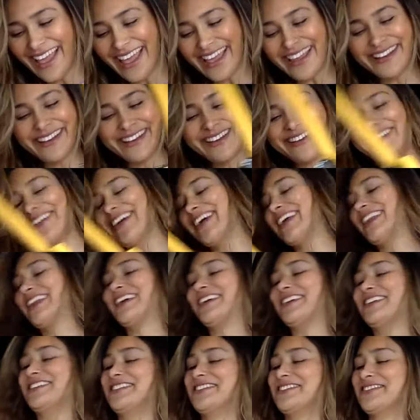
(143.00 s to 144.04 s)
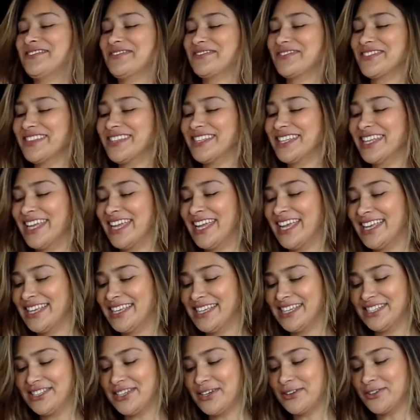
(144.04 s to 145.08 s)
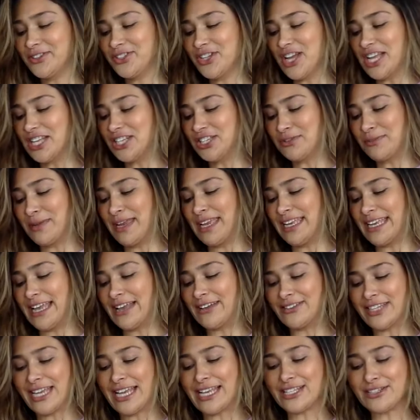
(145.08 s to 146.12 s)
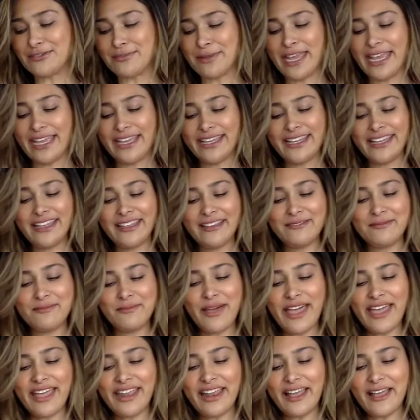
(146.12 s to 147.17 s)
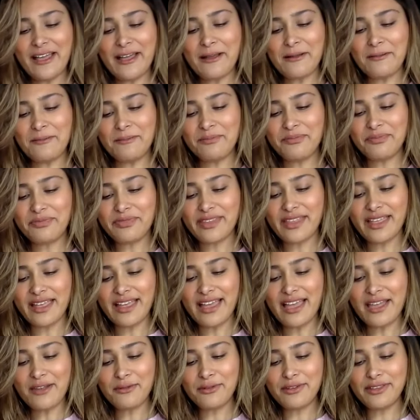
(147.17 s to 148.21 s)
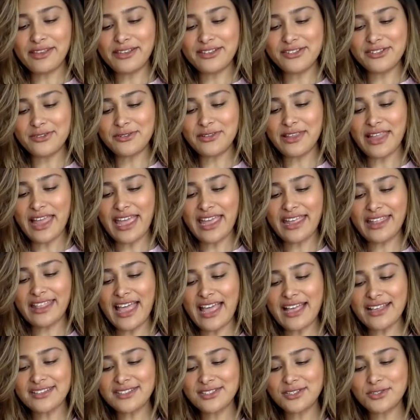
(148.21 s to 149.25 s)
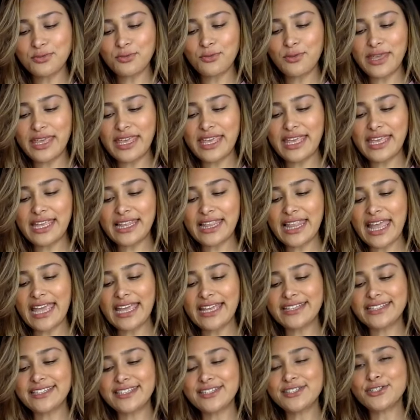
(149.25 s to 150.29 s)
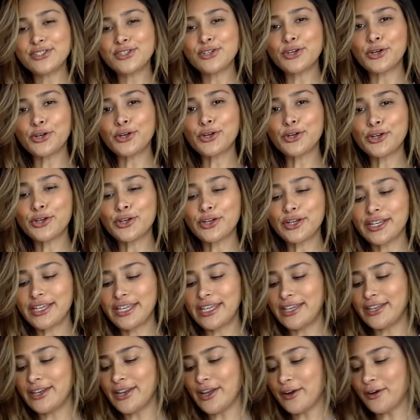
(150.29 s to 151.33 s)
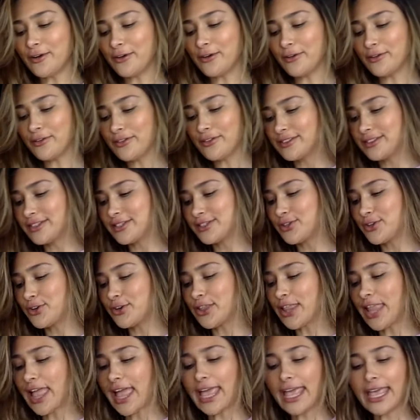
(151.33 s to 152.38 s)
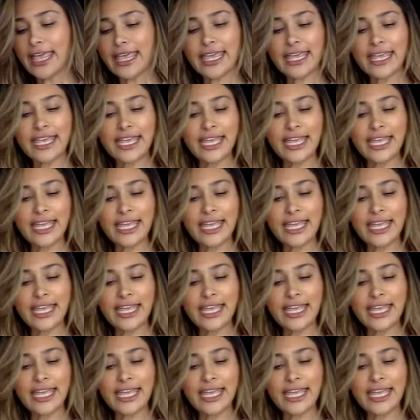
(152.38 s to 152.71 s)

I know, I know. Don't judge me, don't judge me. But um, I really do like that sweet, like dessert, you know, dessert-like